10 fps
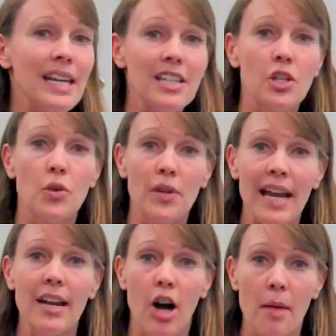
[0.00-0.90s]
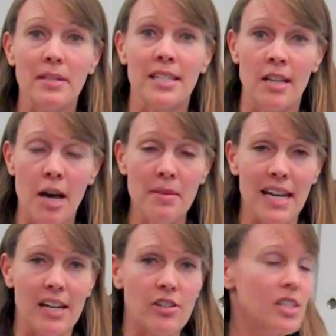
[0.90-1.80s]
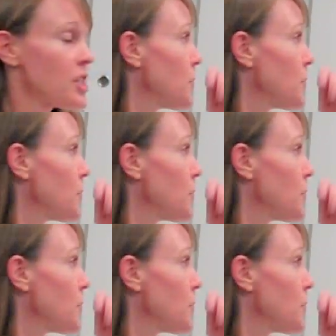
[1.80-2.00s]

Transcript: we need to create common denominators. And